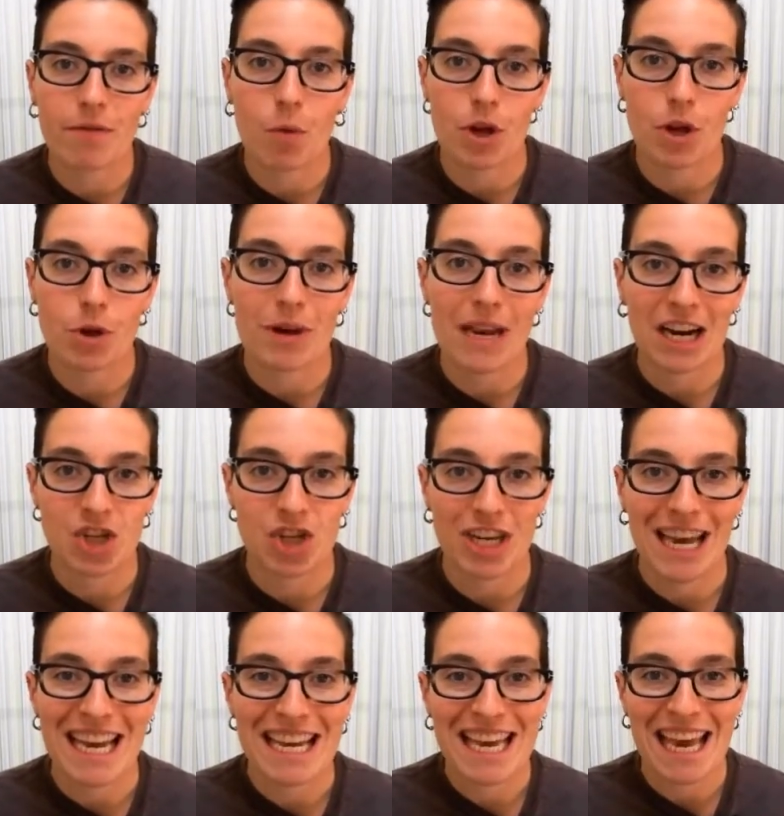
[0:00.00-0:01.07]
where you can
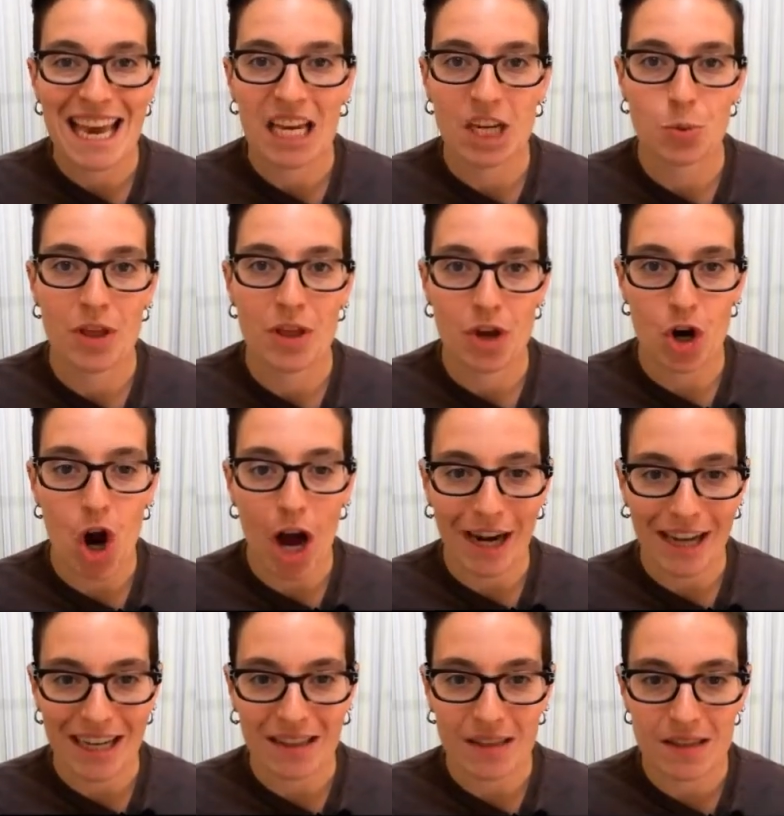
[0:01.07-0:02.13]
actually engage with your
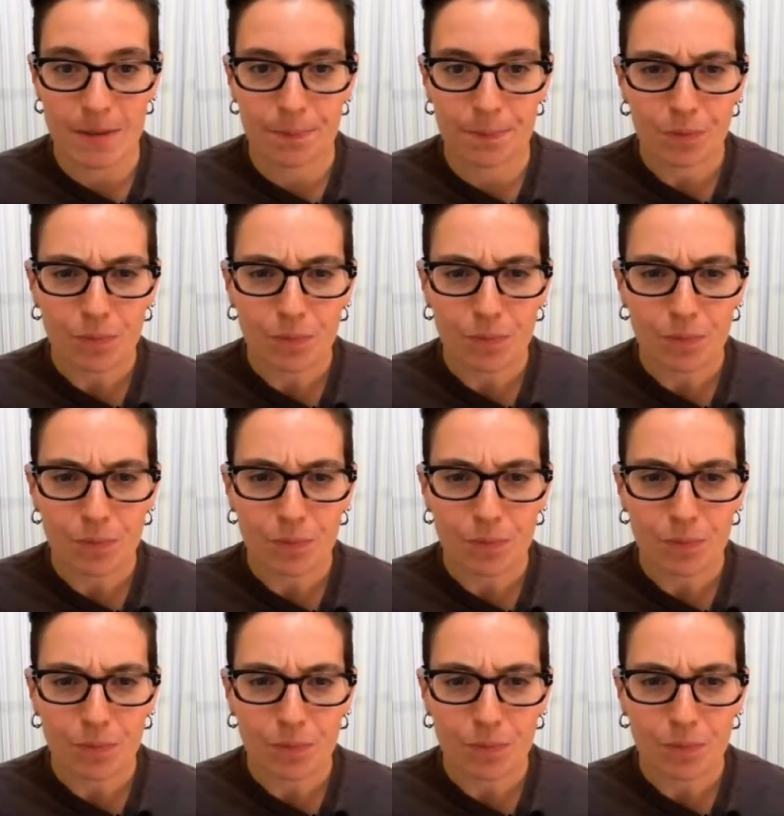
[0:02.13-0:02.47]
audience.